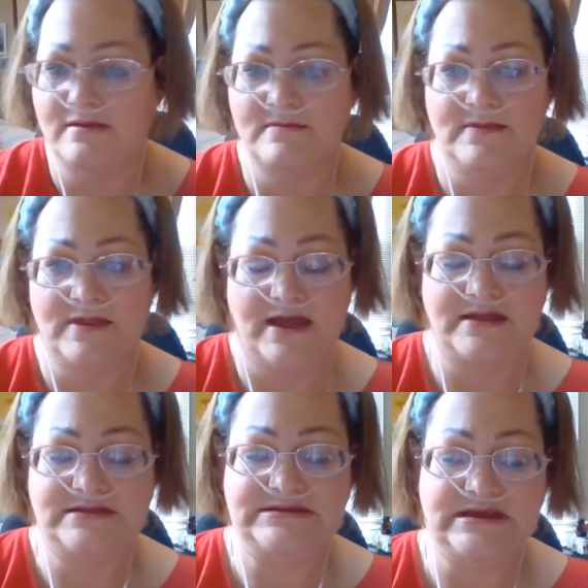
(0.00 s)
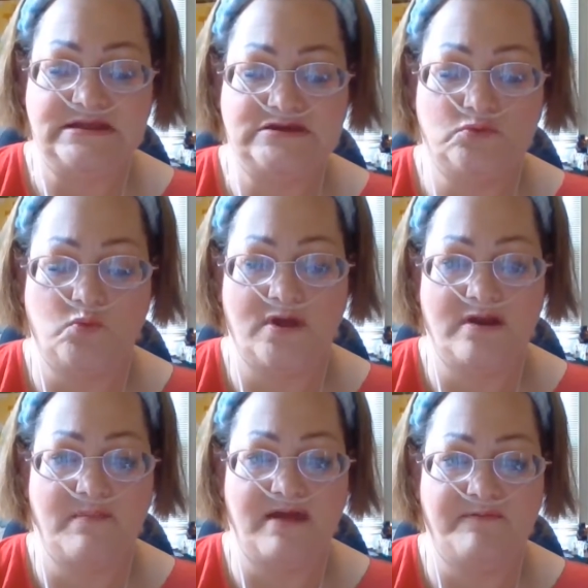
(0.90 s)
And since one of my
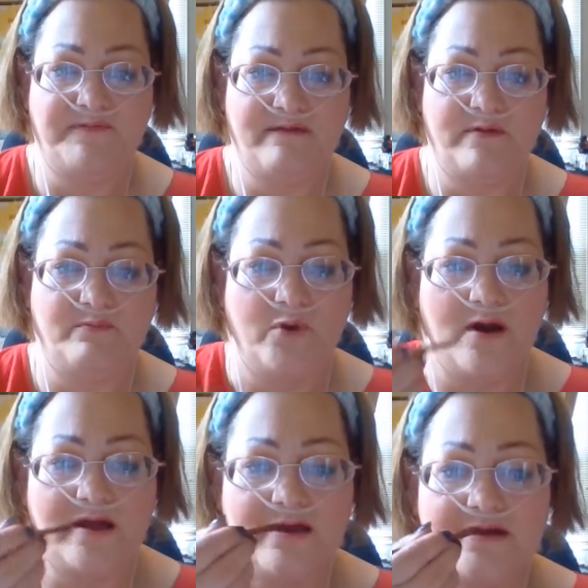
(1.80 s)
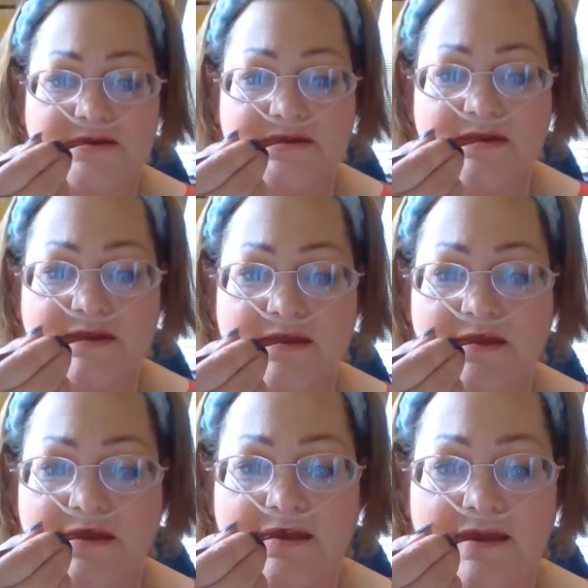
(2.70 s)
favorite products
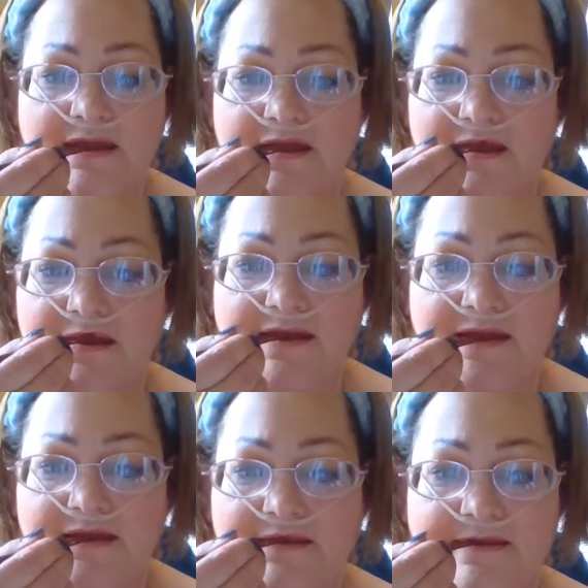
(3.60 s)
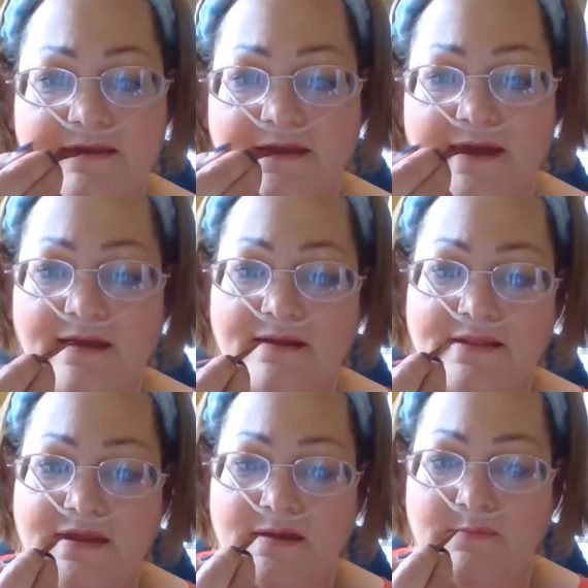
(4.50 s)
is
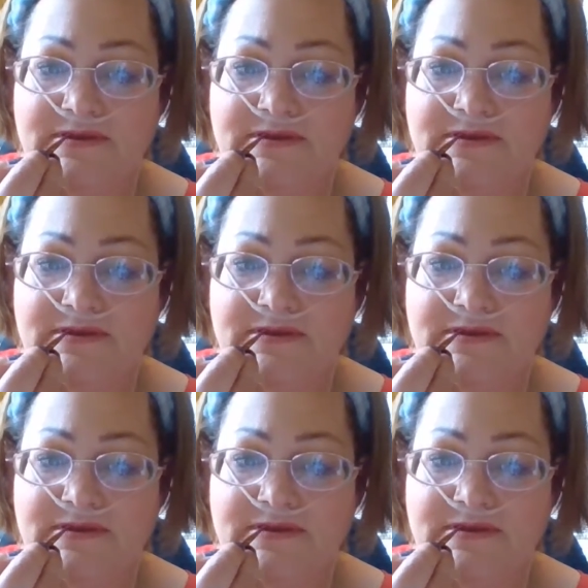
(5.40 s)
lips,